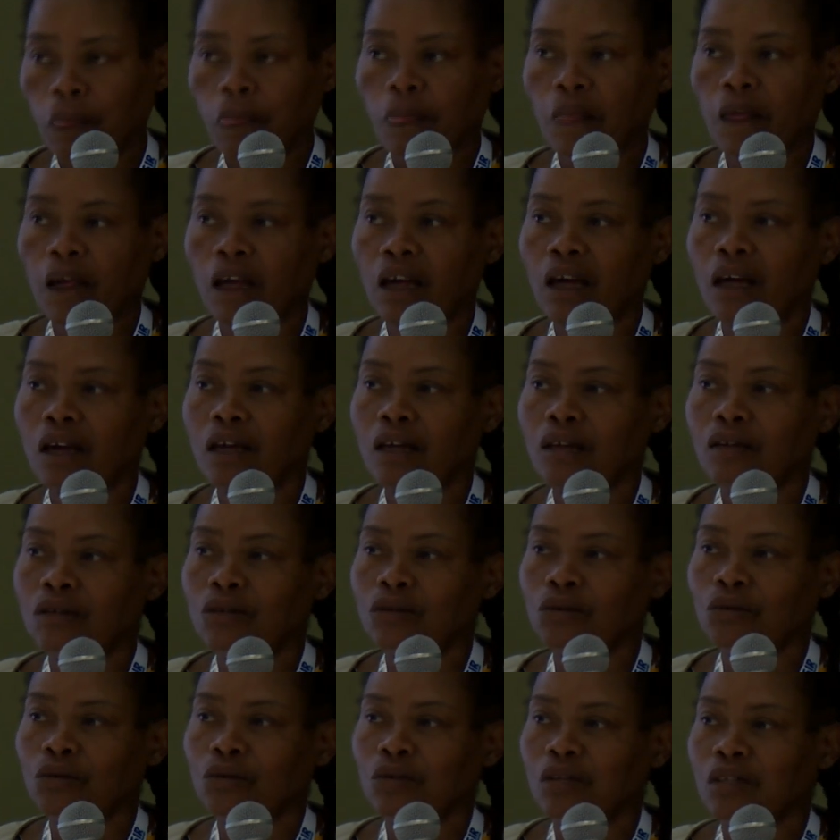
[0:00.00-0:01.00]

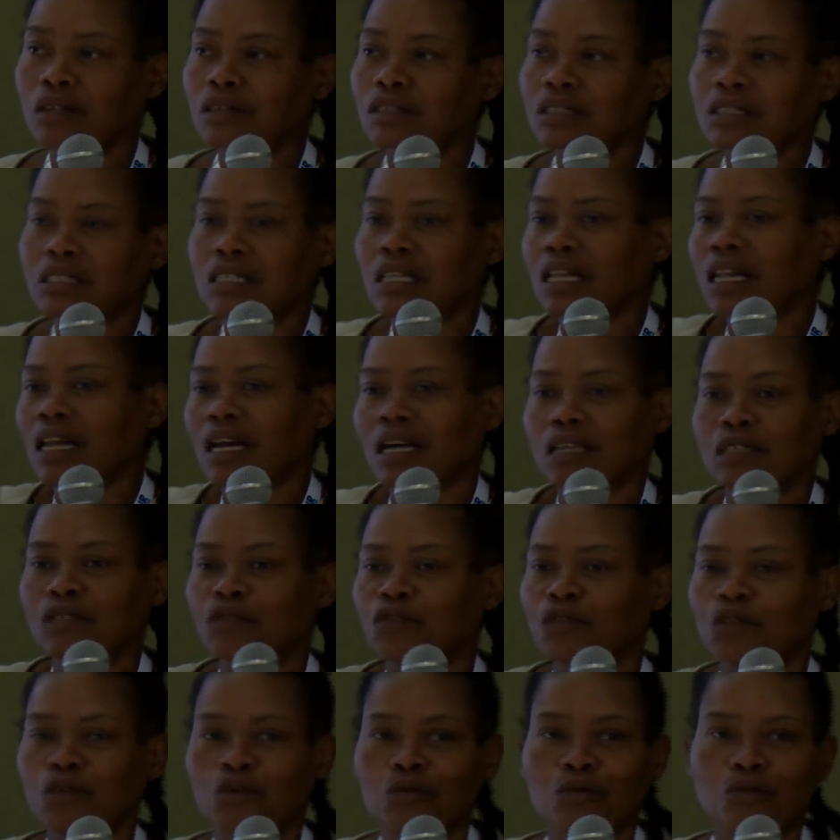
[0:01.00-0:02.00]
these last
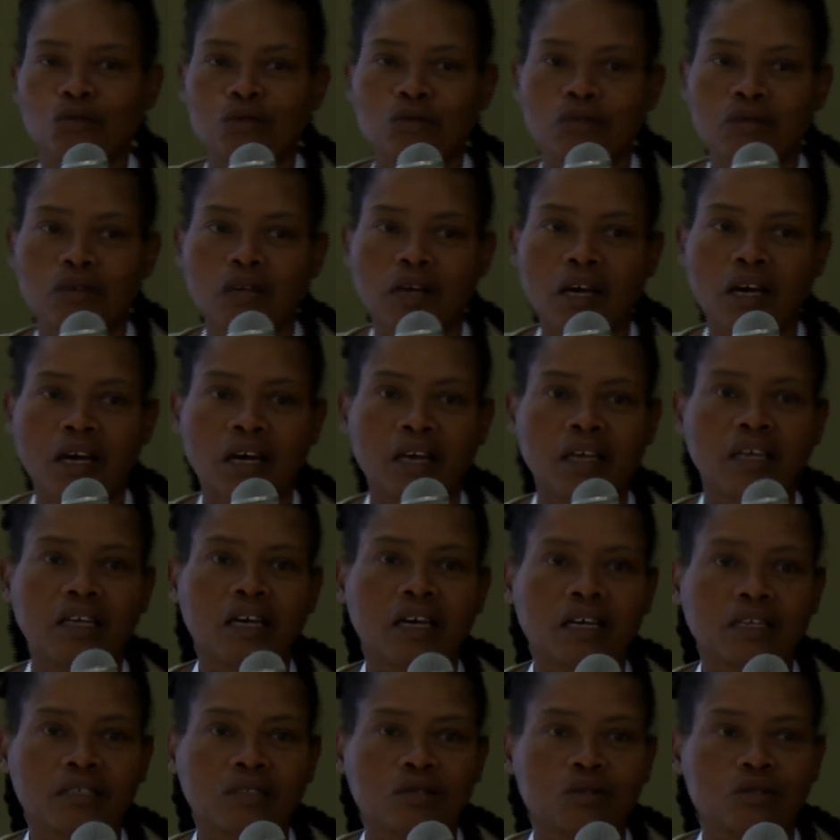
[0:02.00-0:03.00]
few
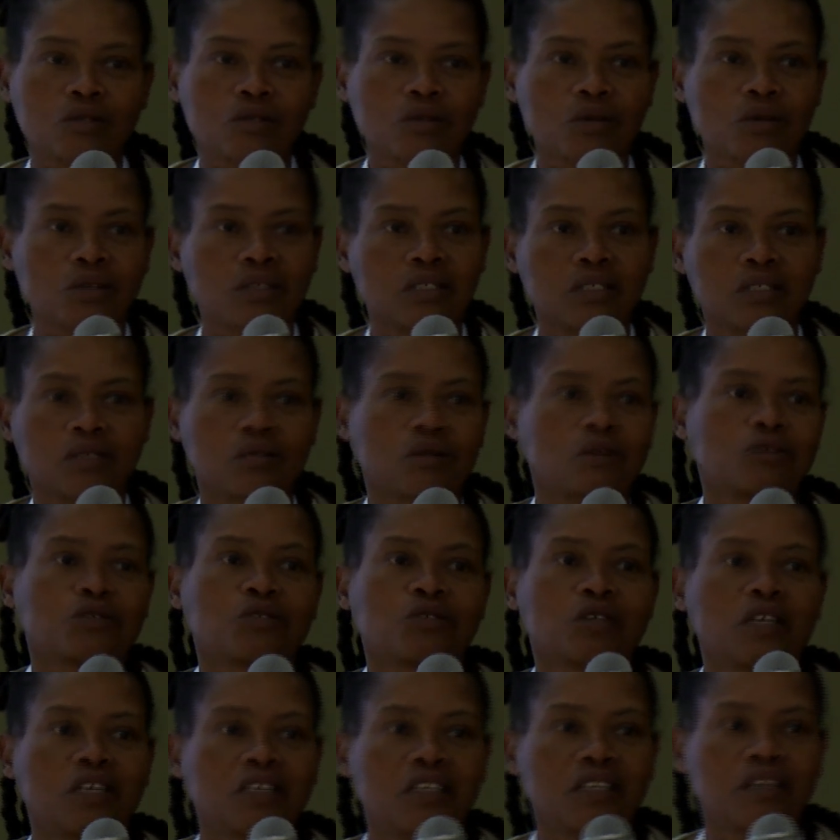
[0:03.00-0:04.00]
years or so is not
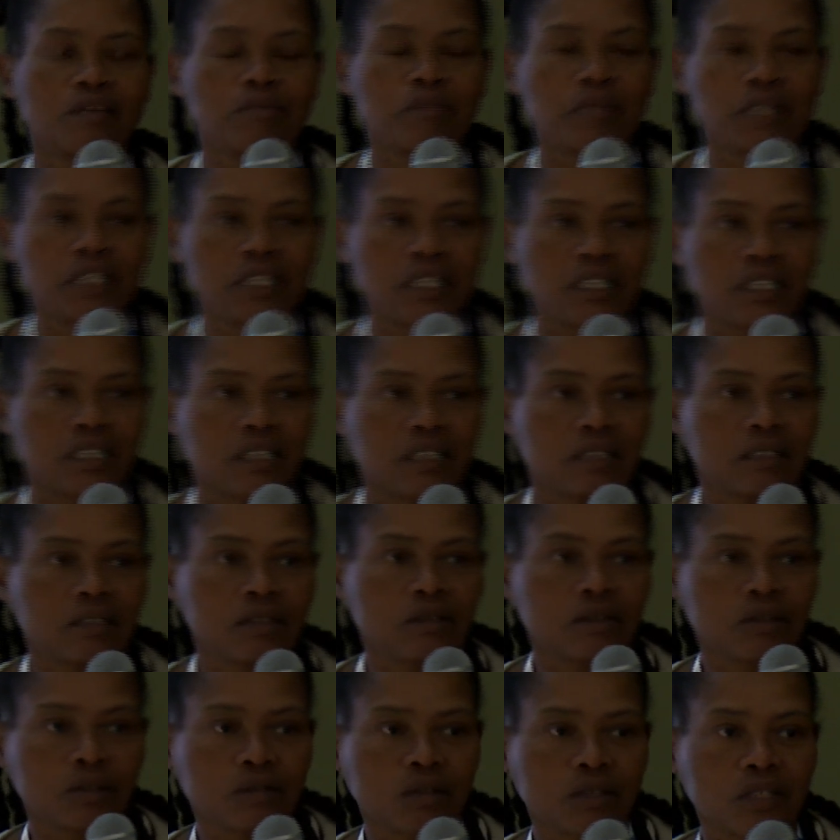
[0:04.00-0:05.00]
really the beginning.
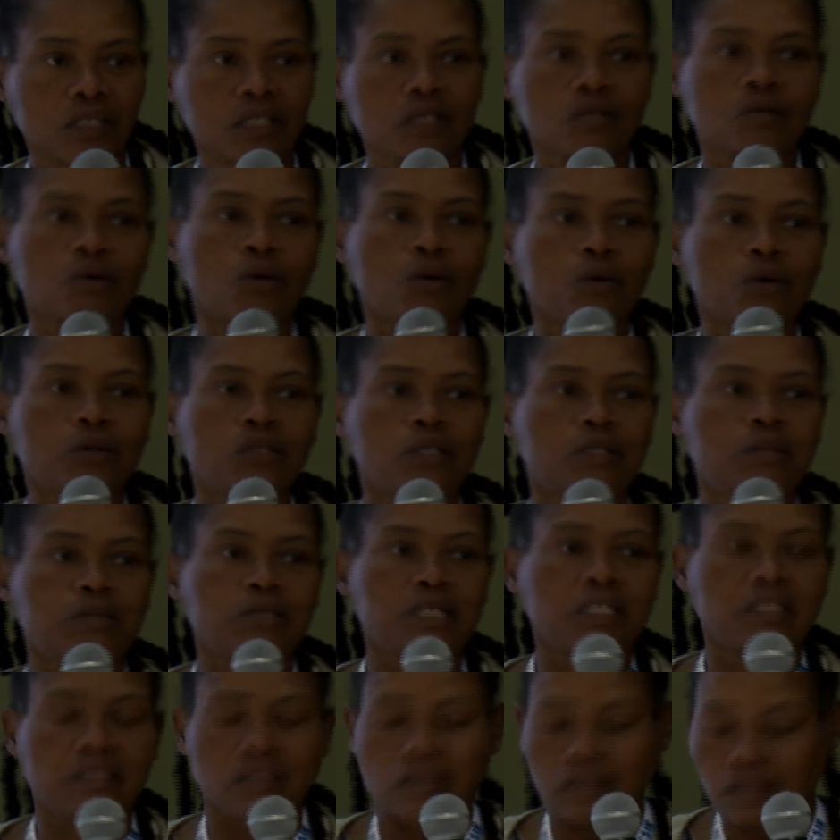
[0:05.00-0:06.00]
There's always
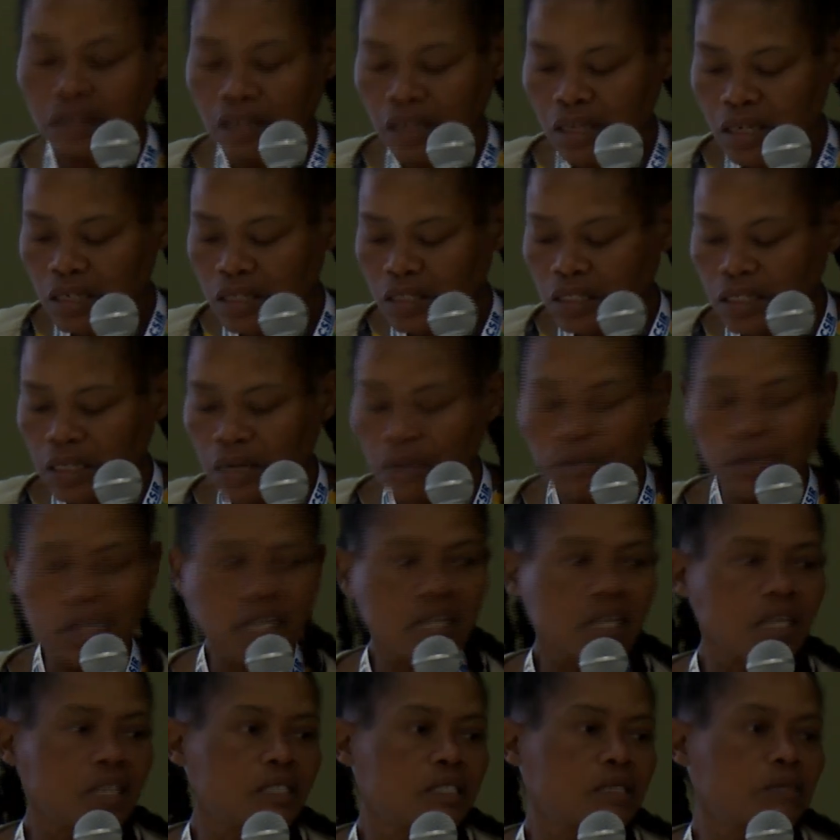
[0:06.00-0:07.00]
been some
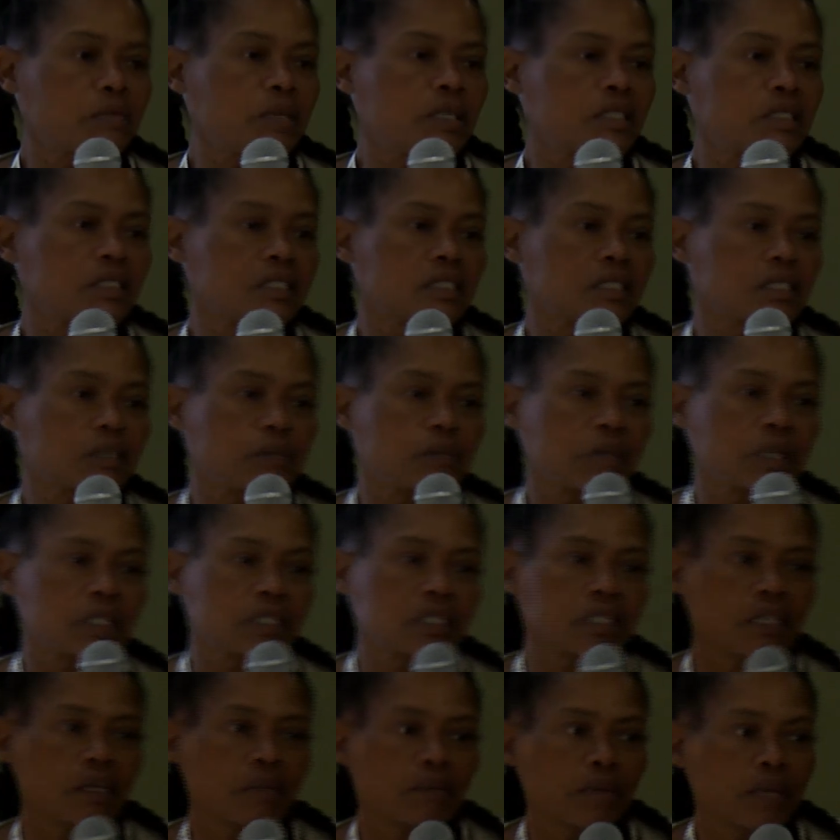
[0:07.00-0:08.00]
engagement in
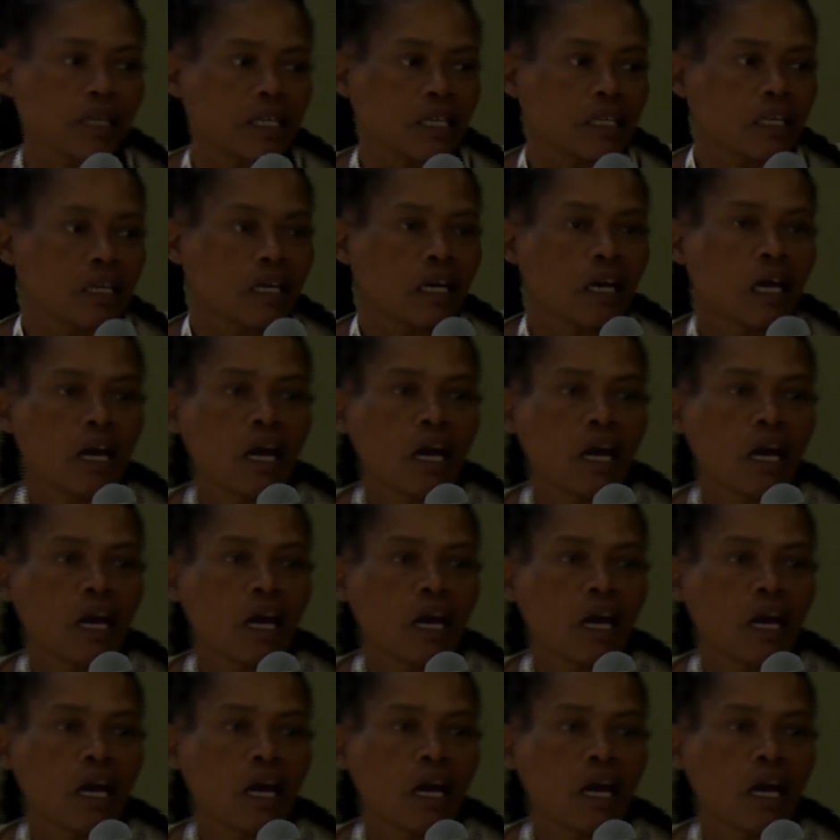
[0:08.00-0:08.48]
space happening.